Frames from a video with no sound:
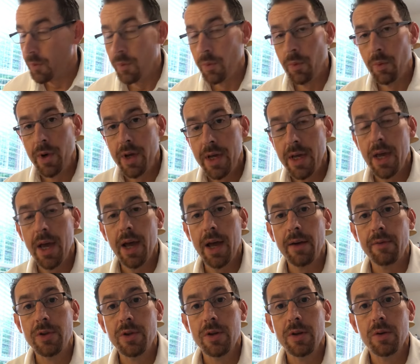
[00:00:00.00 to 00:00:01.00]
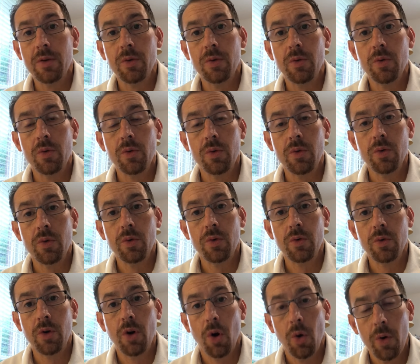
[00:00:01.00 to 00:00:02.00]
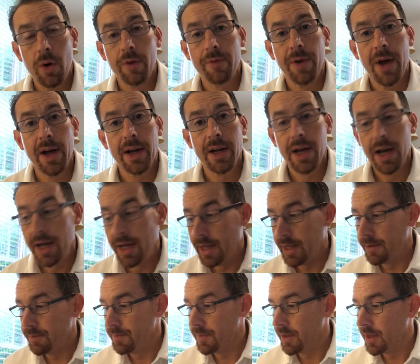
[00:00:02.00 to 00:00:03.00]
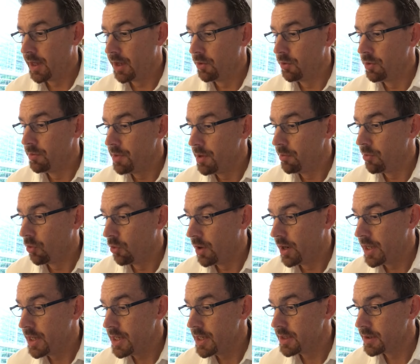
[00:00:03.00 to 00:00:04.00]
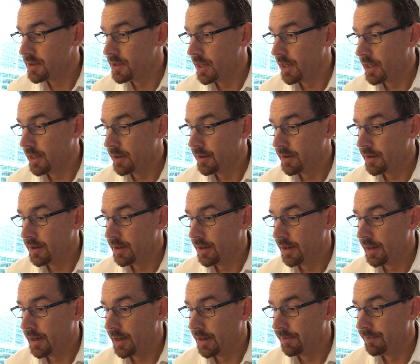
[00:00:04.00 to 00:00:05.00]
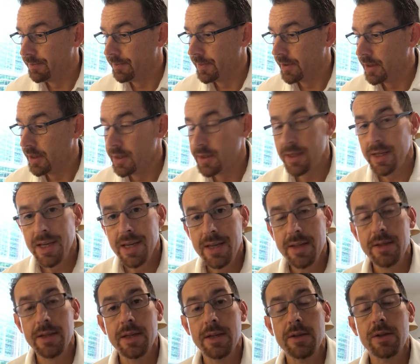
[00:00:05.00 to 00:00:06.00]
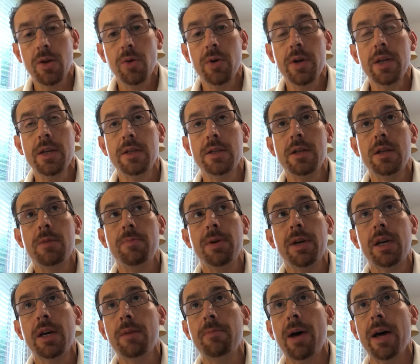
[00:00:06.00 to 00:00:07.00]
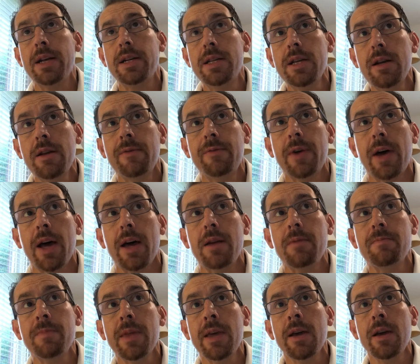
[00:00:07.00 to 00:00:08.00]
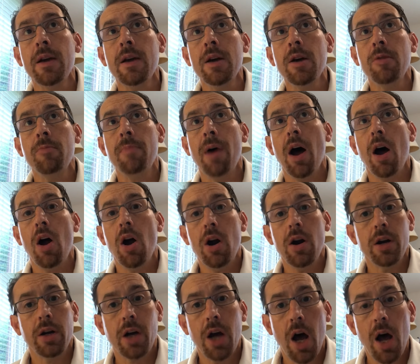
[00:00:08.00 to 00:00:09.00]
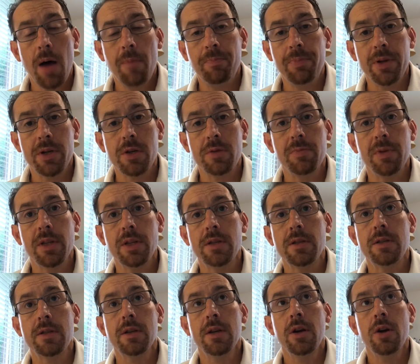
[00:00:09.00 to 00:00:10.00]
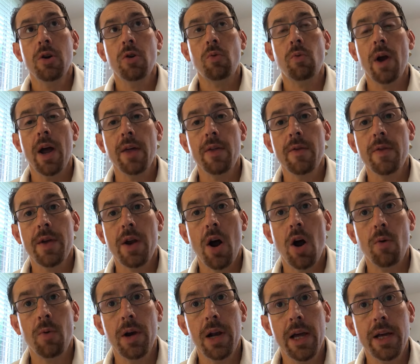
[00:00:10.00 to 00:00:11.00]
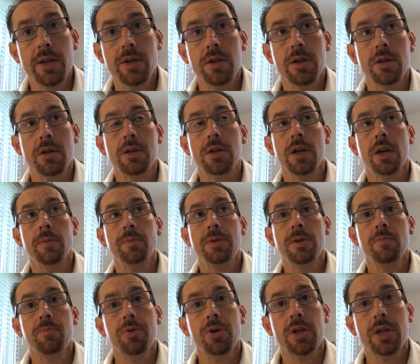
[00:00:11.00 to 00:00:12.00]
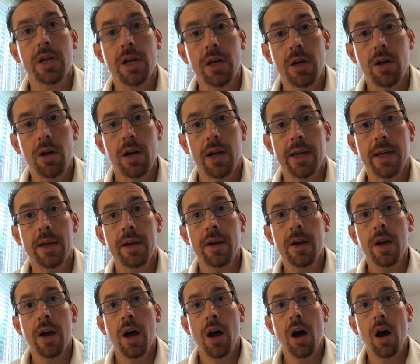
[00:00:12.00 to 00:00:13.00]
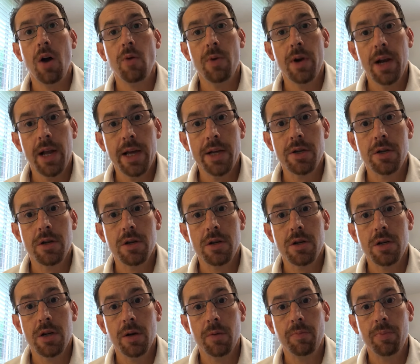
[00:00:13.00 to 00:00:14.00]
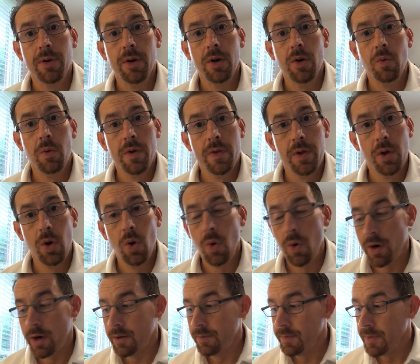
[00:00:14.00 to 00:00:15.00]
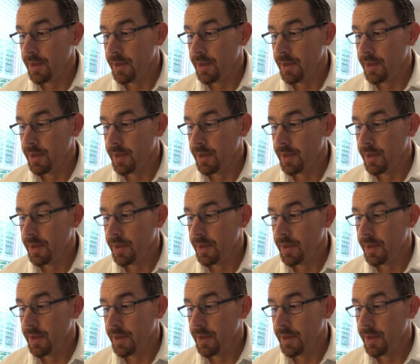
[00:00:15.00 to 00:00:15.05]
we have to glorify God and remember what He has done. Um, it's easy, so easy to become identified by our accomplishments rather than our relationships, and particularly our relationship with the Lord.